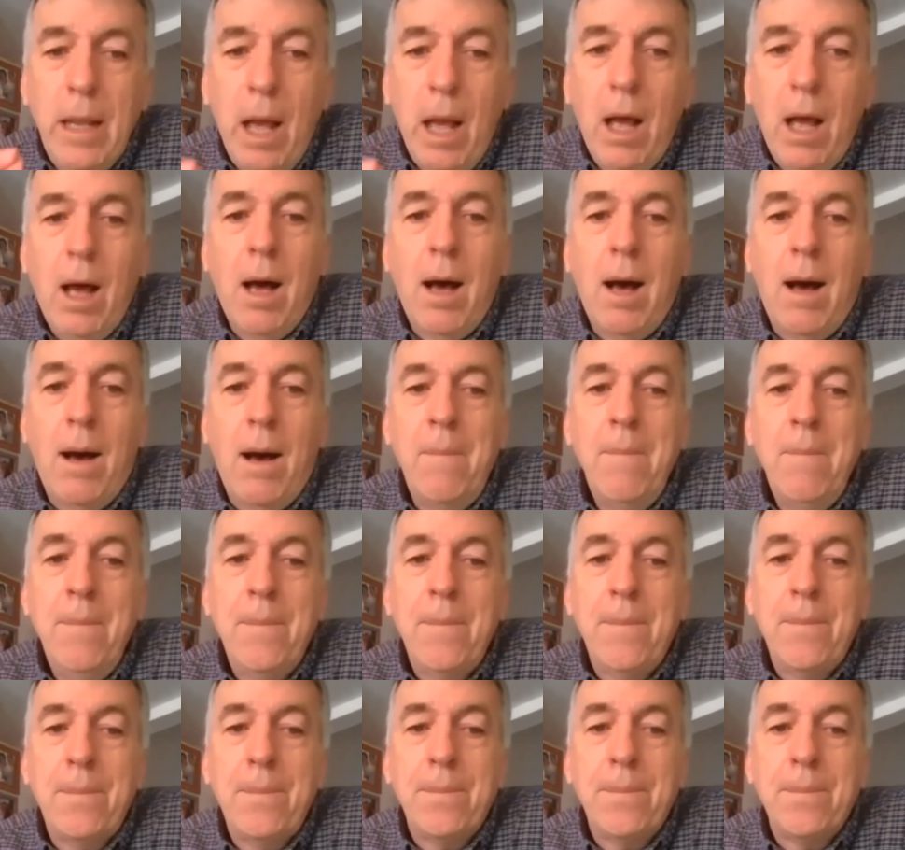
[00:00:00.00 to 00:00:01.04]
harm,
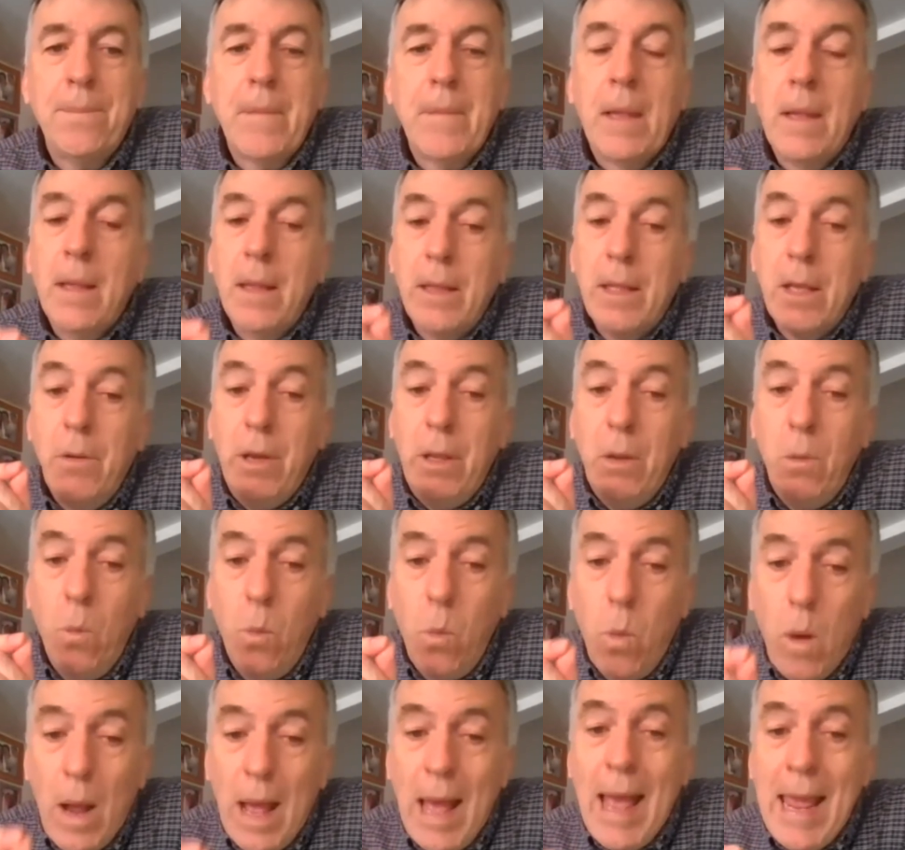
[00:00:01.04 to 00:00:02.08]
the only
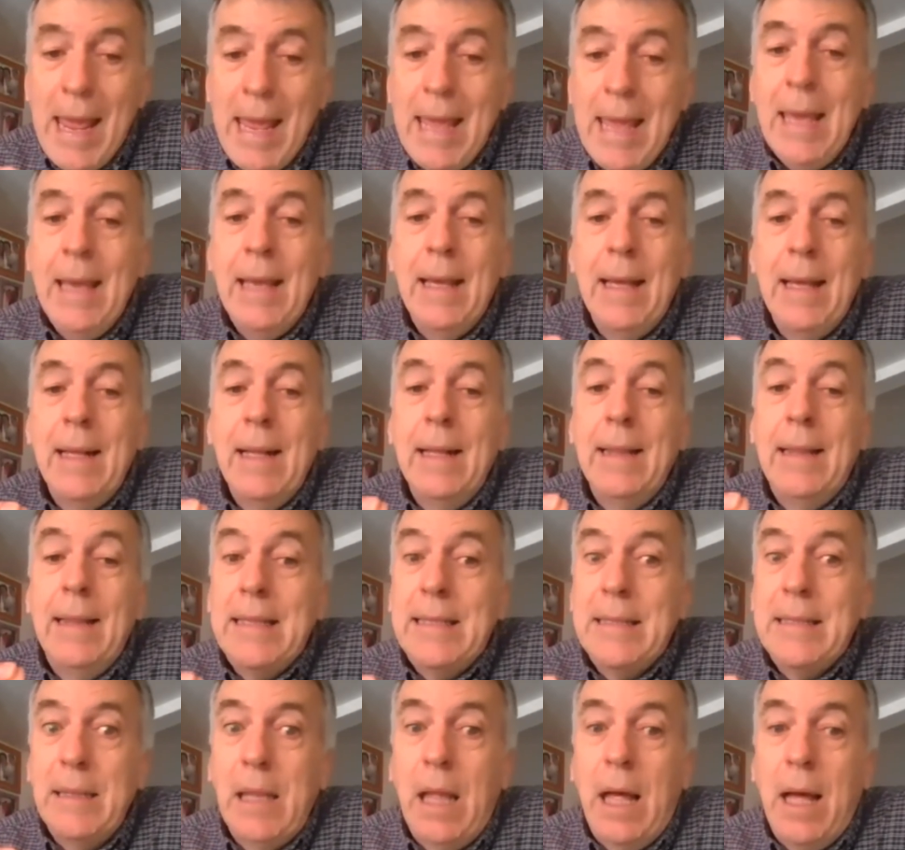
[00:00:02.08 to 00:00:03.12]
way
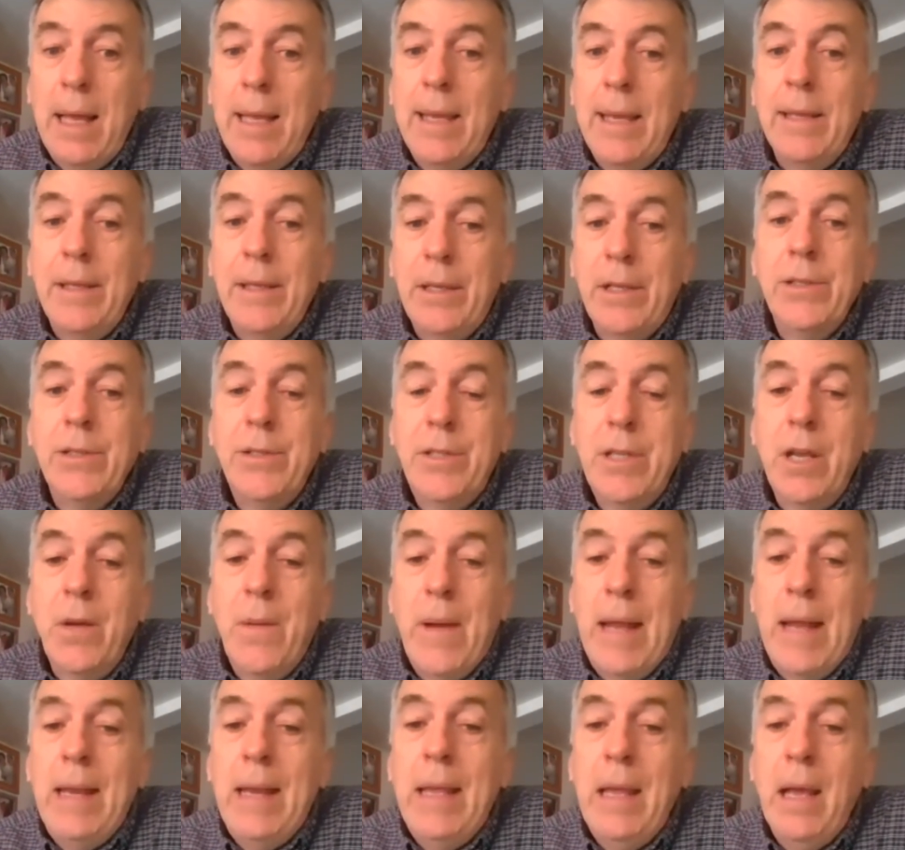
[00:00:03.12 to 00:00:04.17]
this lion can do
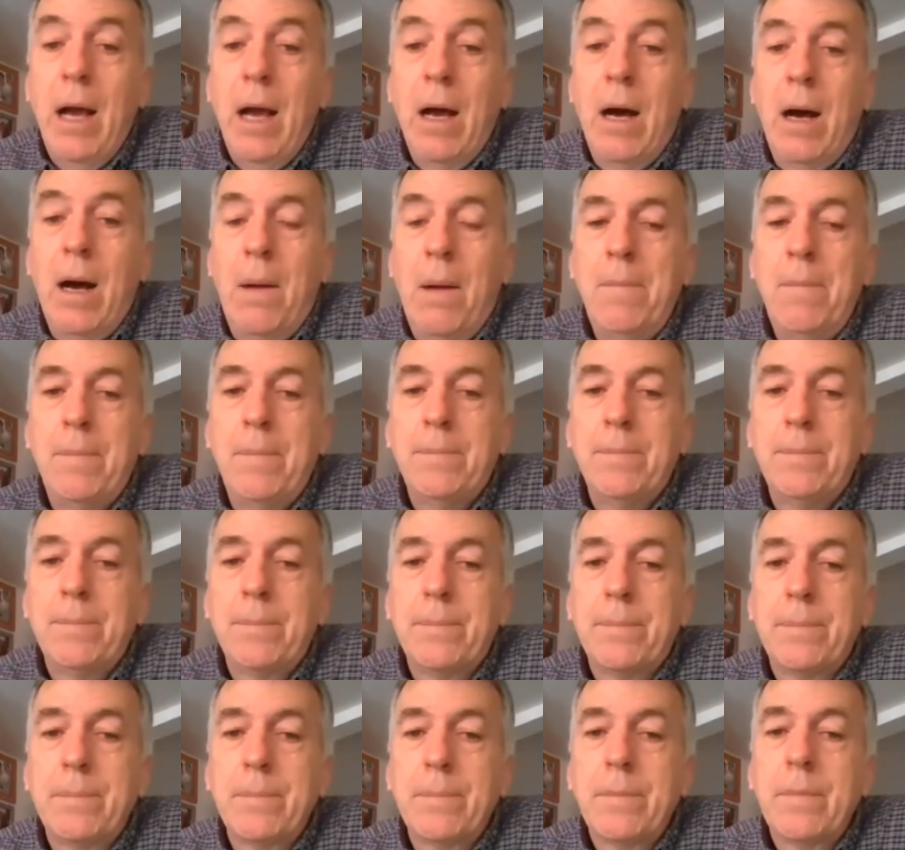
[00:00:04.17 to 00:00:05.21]
any harm
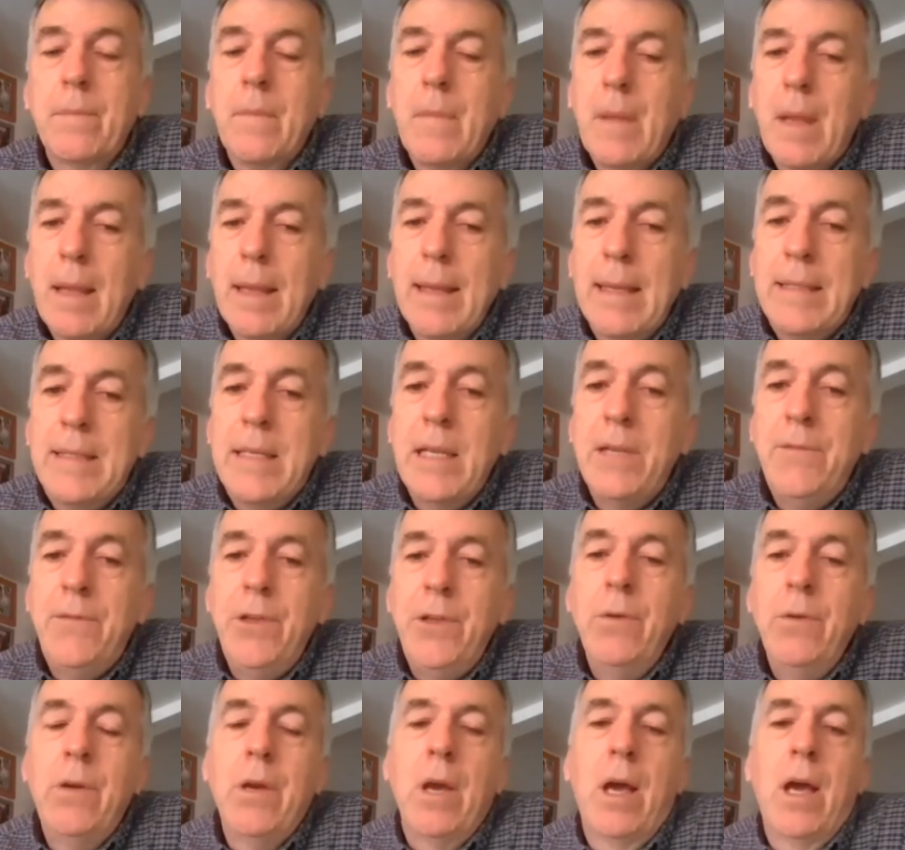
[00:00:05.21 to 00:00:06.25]
is if
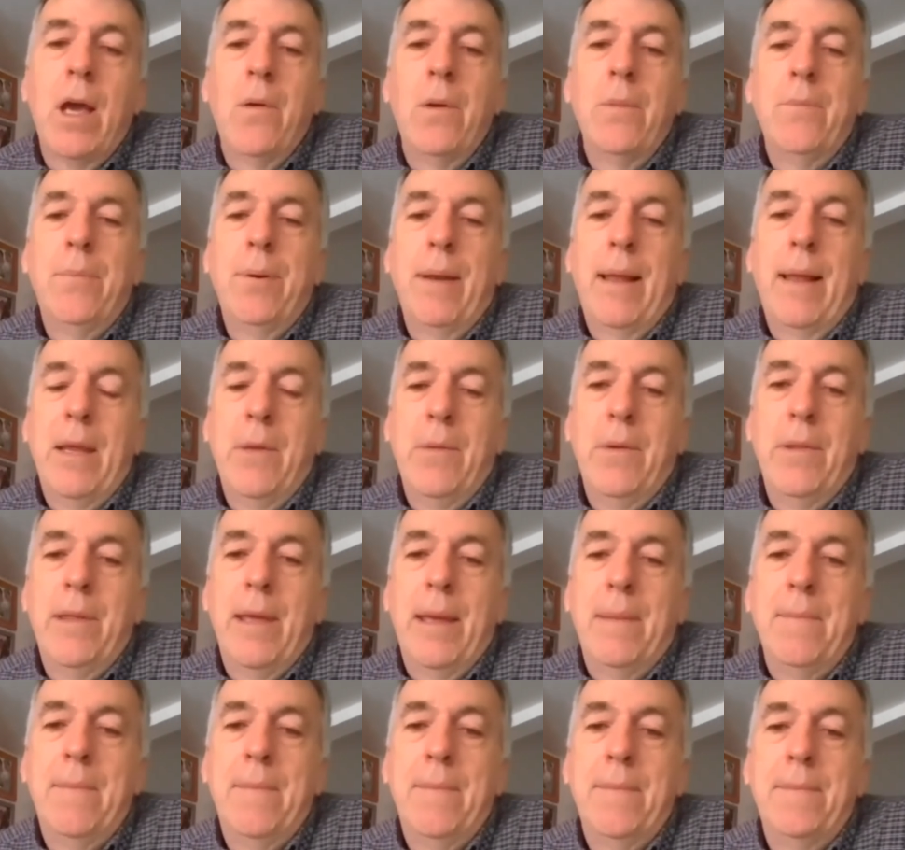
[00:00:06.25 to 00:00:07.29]
you go and play with
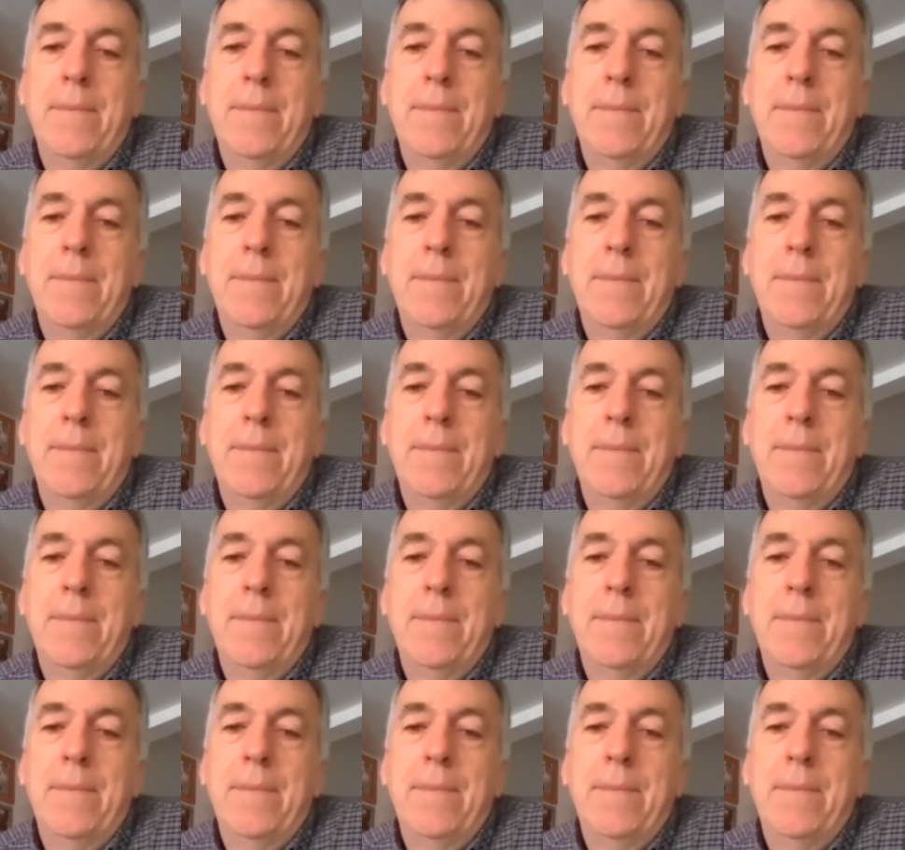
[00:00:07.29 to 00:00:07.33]
him,